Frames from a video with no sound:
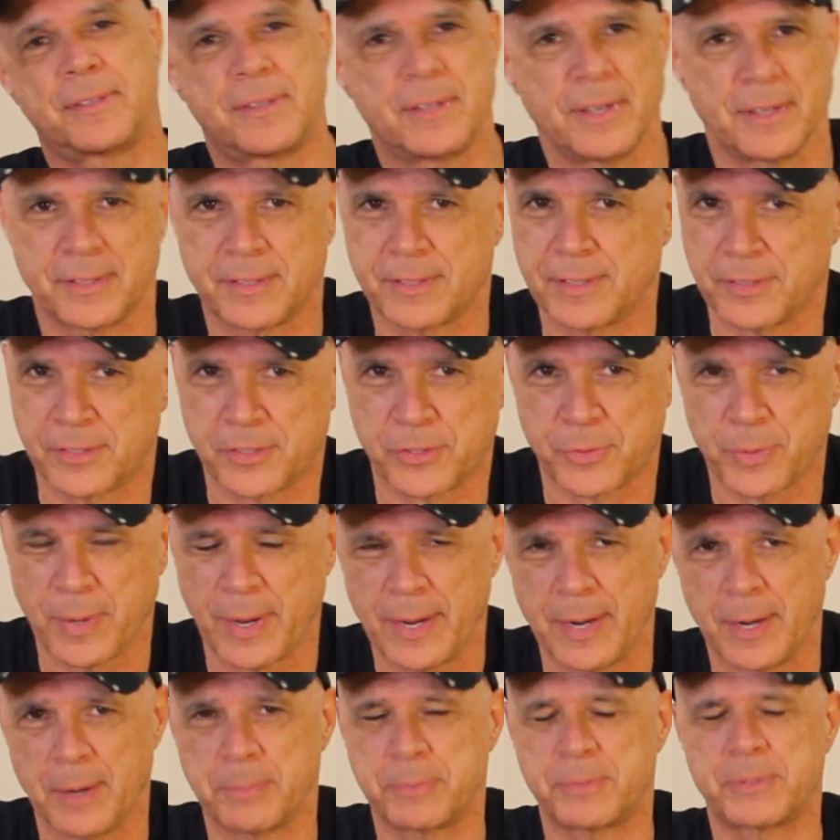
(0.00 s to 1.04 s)
a
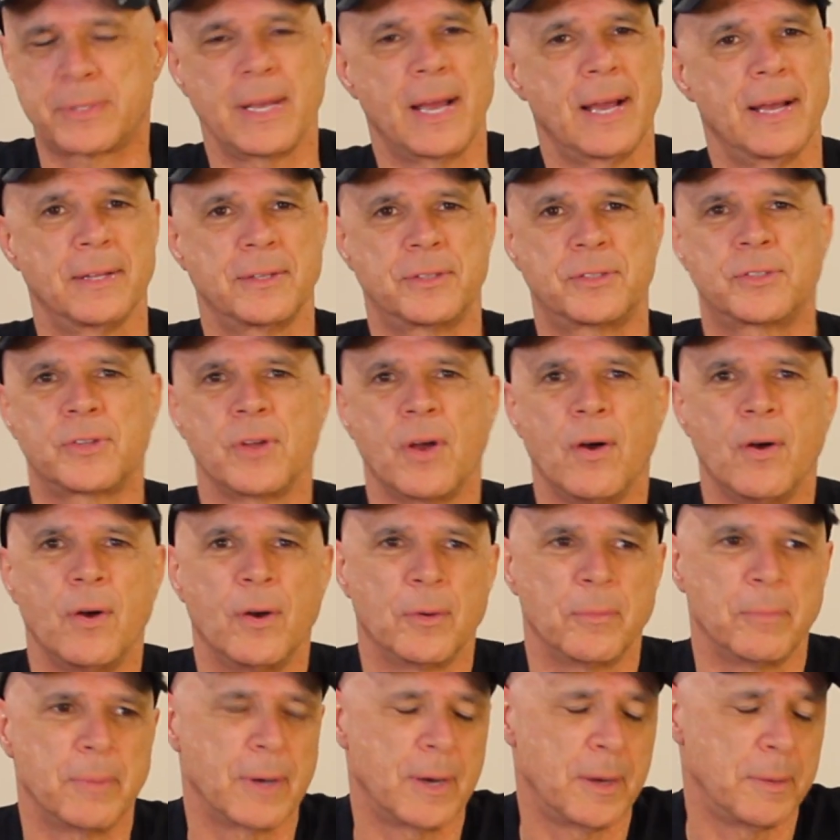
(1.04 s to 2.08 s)
straight up sad
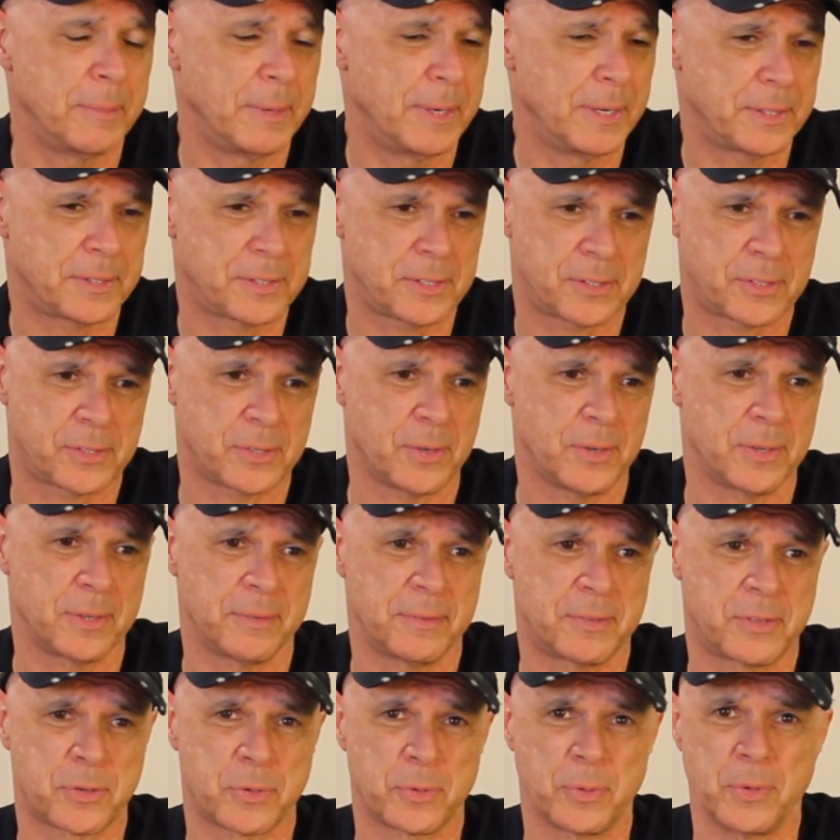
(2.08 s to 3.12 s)
song, but I mean it's a song
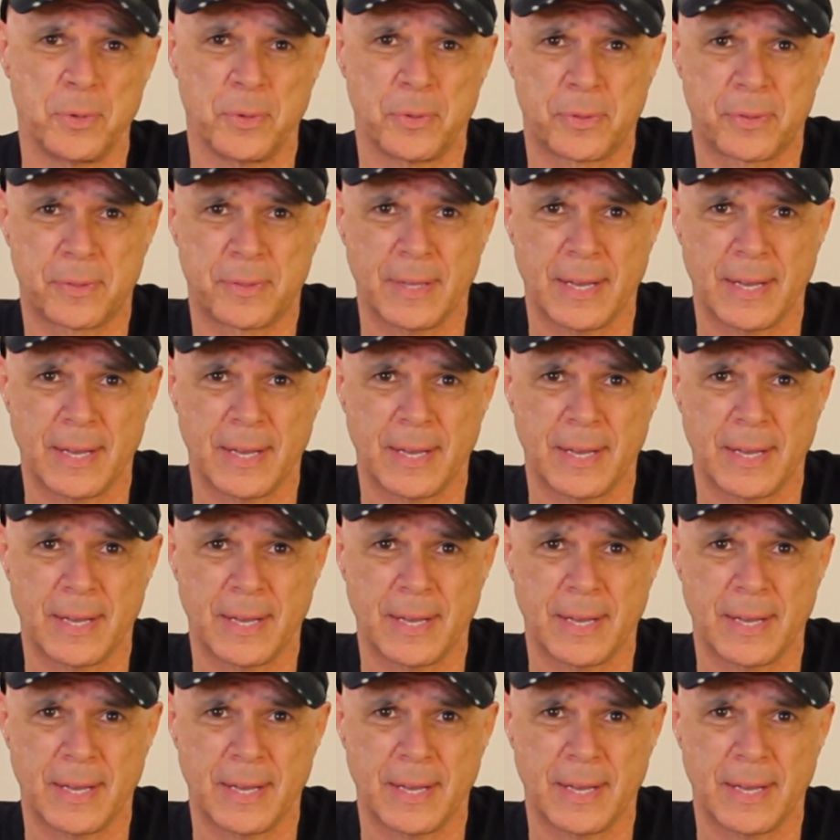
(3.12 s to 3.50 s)
of truth.